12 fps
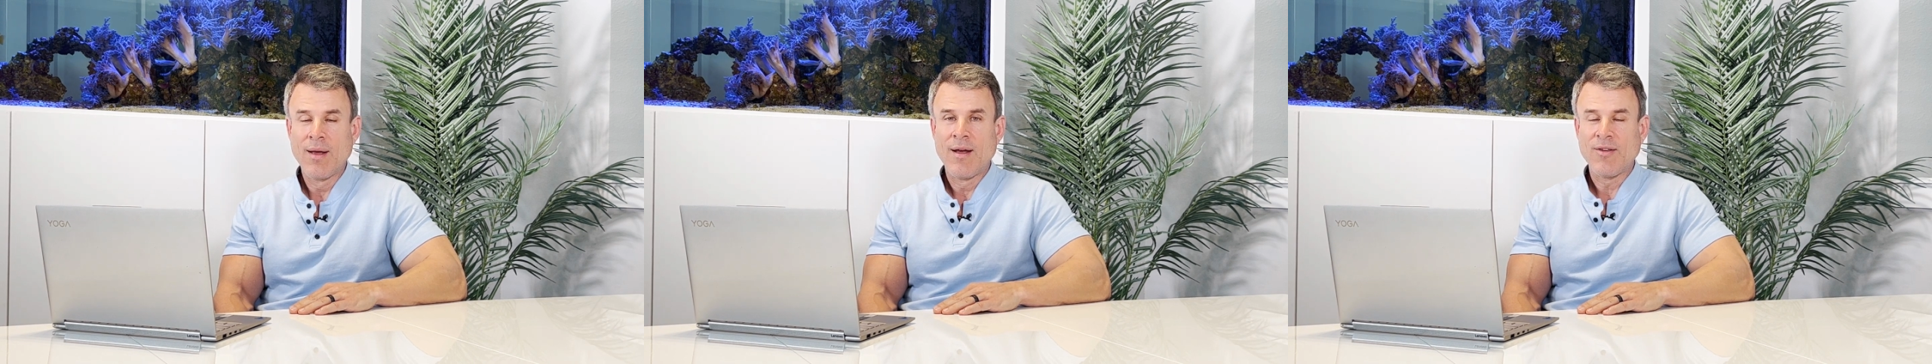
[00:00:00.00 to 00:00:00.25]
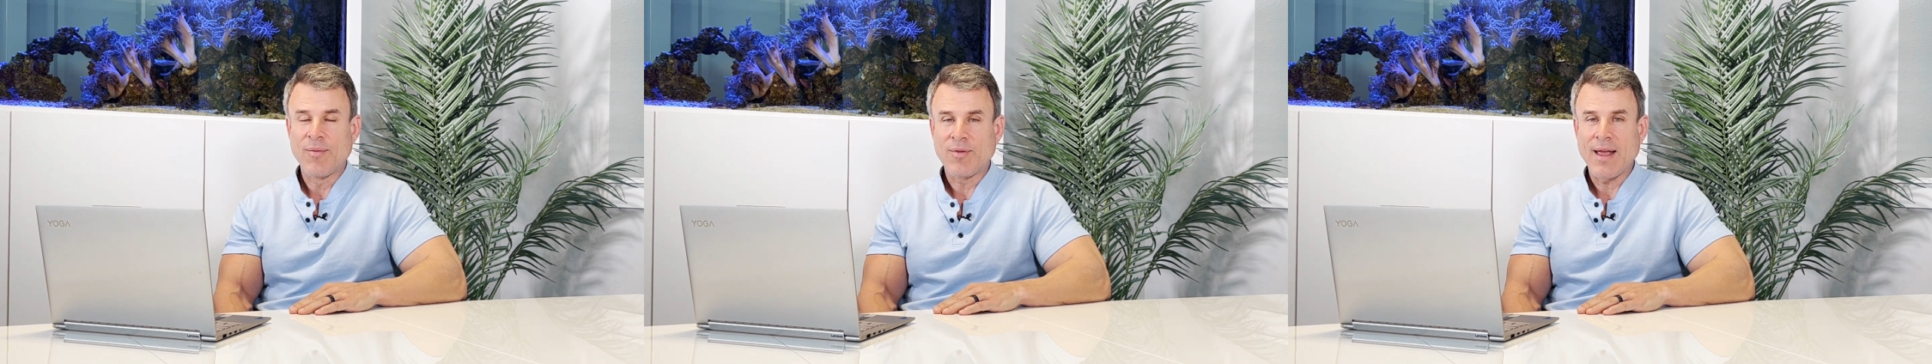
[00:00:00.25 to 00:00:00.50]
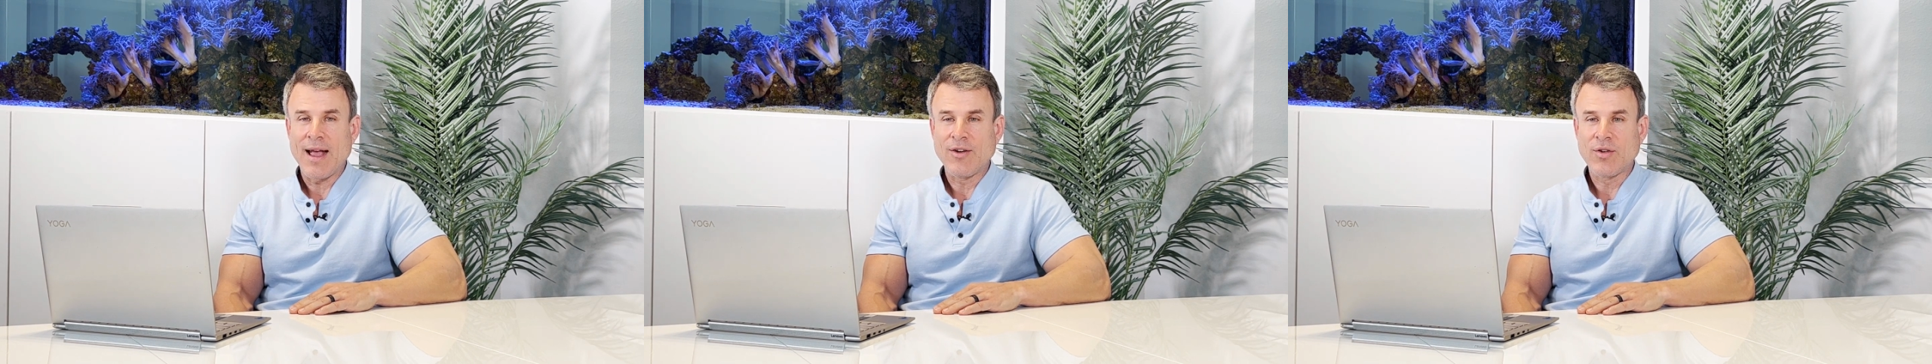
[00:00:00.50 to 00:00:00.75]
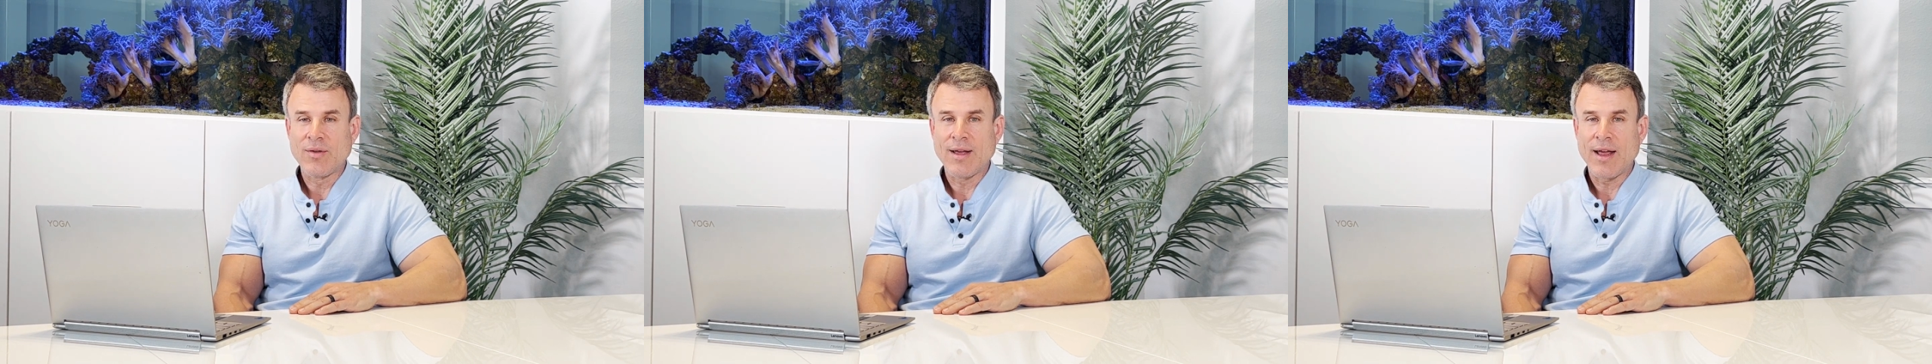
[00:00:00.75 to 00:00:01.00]

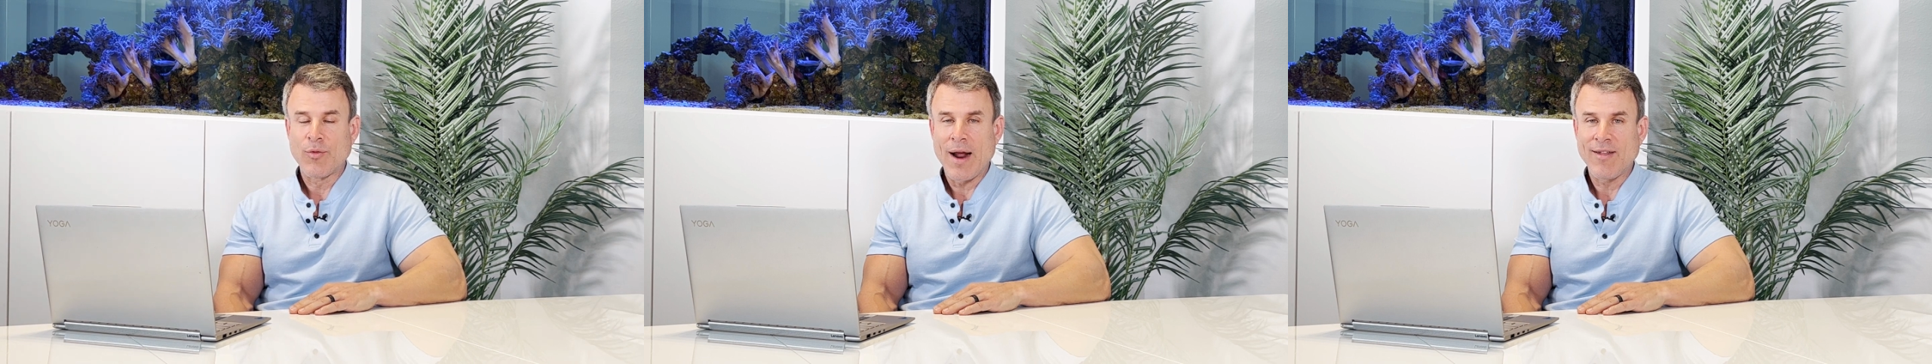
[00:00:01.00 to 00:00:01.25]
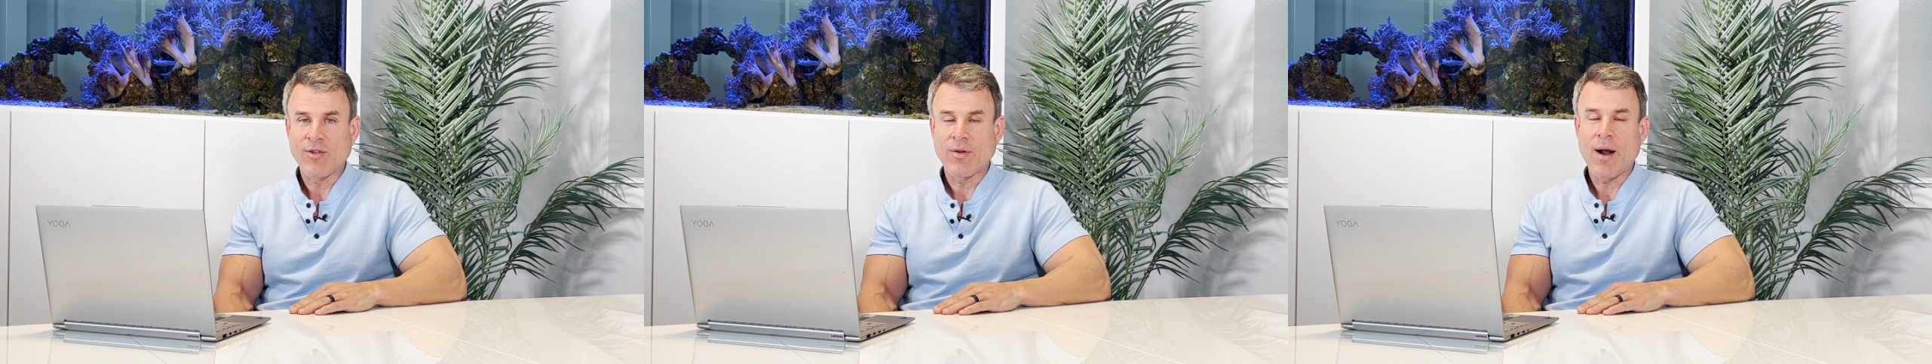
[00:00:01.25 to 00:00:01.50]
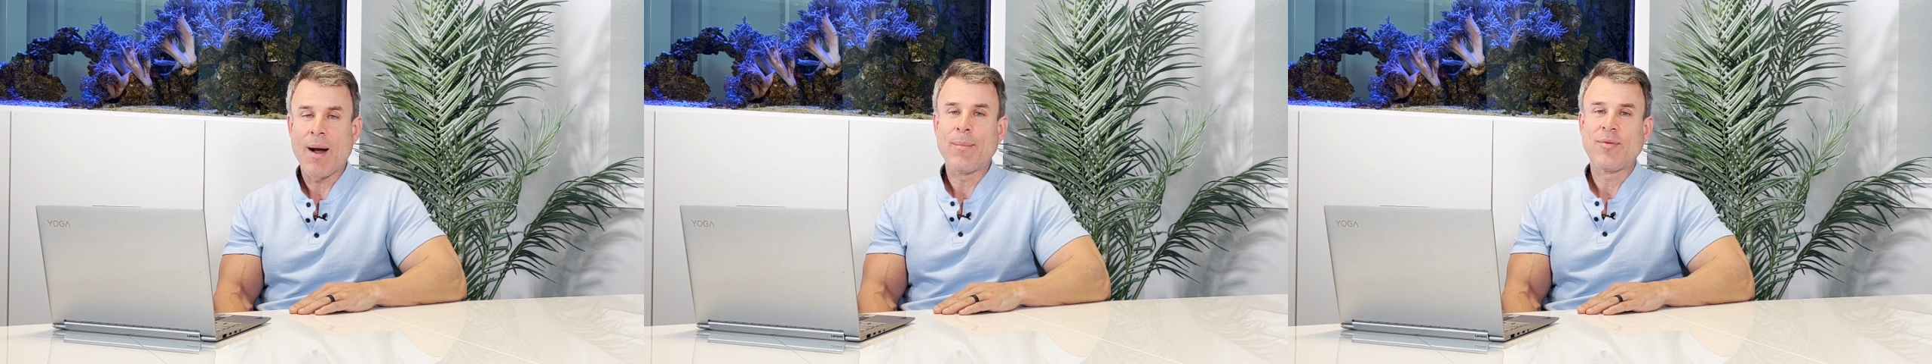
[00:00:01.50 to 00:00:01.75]
substantially, and rates are up